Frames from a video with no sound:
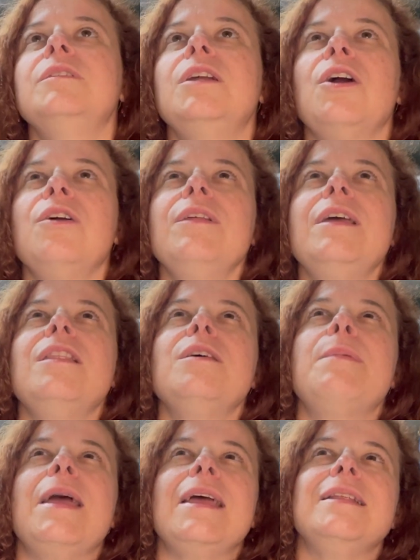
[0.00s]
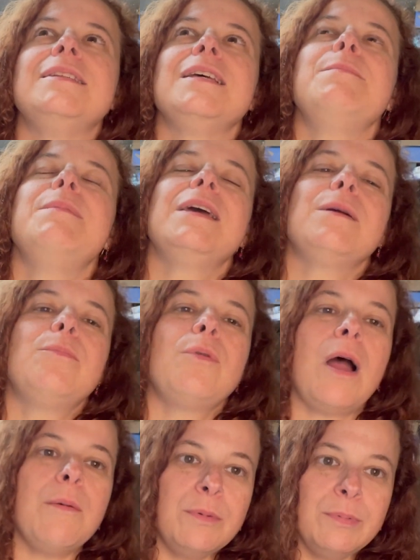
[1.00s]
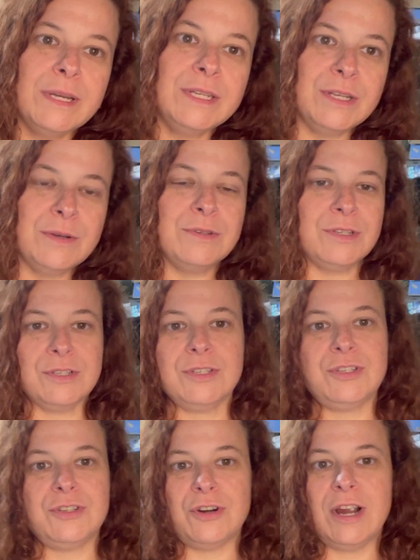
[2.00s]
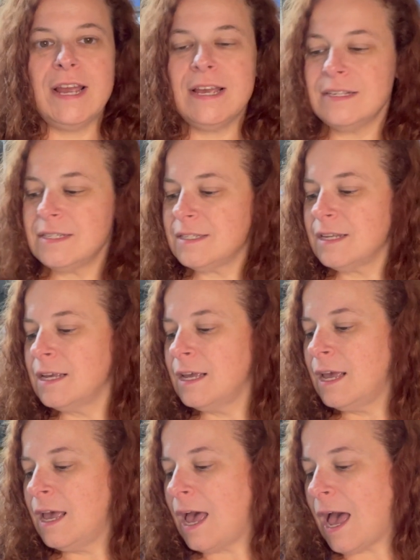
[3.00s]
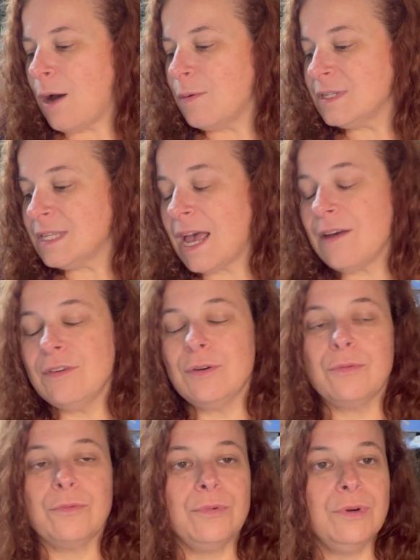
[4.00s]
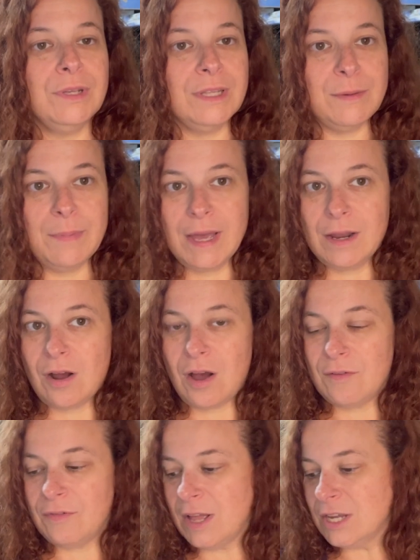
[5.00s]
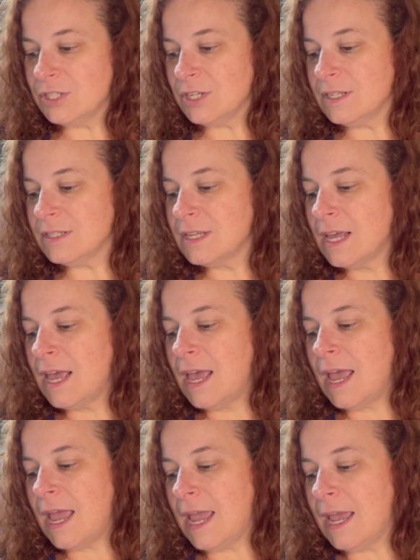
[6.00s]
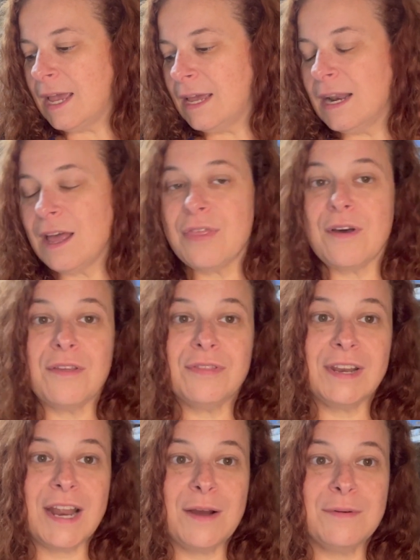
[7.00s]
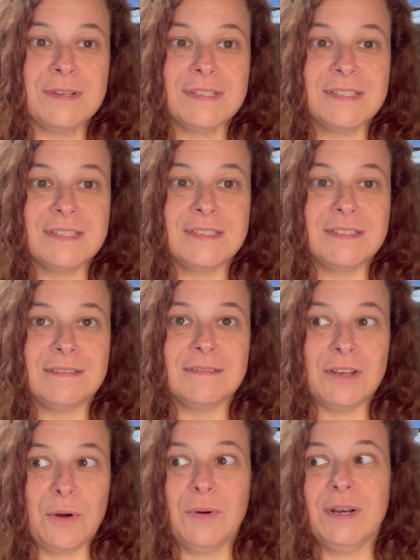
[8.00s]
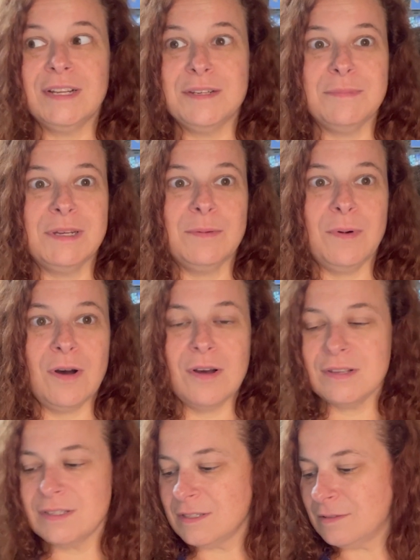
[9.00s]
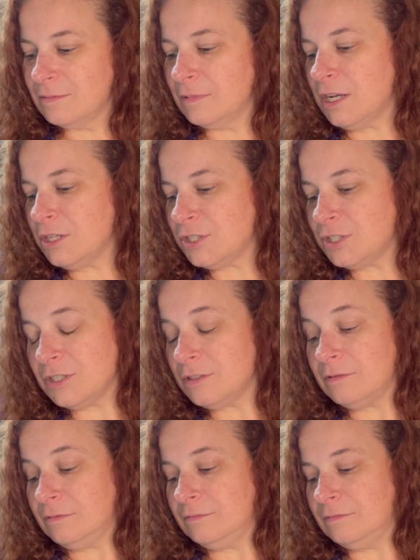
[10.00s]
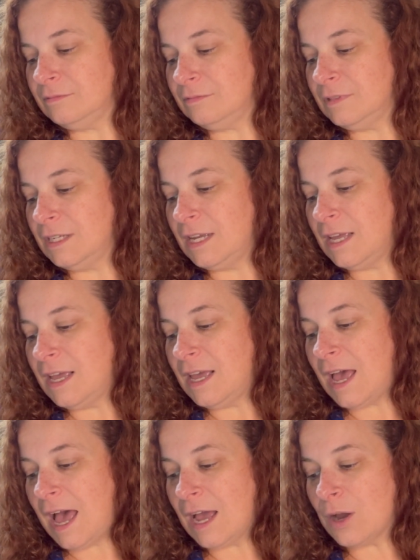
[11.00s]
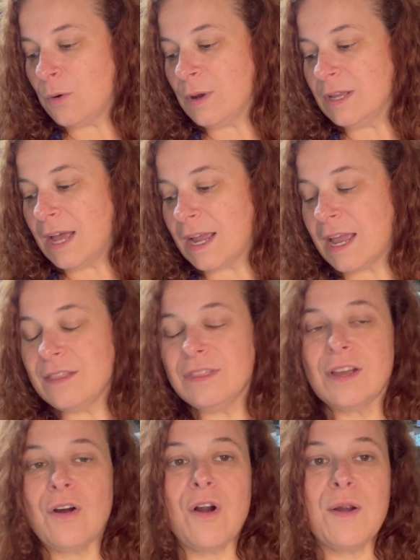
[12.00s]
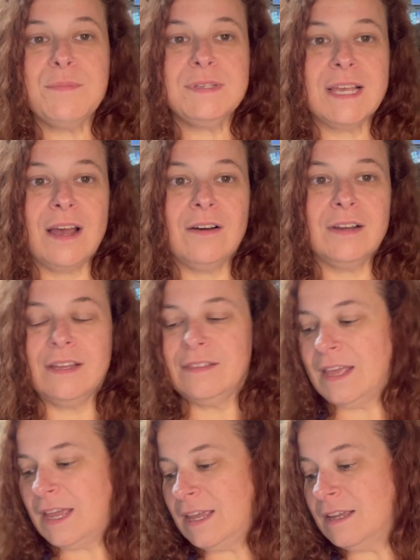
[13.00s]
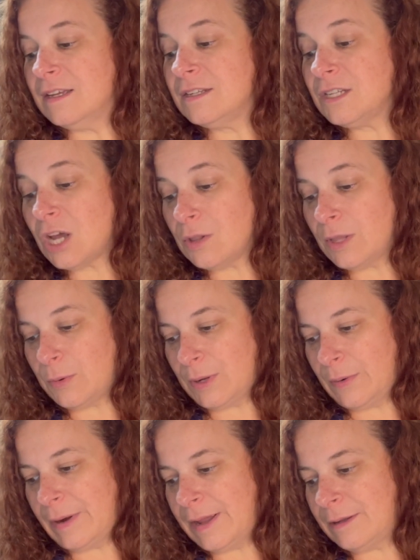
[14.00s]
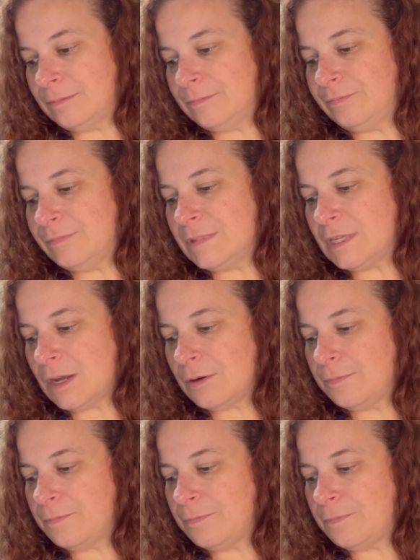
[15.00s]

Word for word: early in the pandemic, probably due to stress. I was having really bad hot flashes and I thought that I was going into menopause, which I quit, I cut the carbs out and they totally went away. So,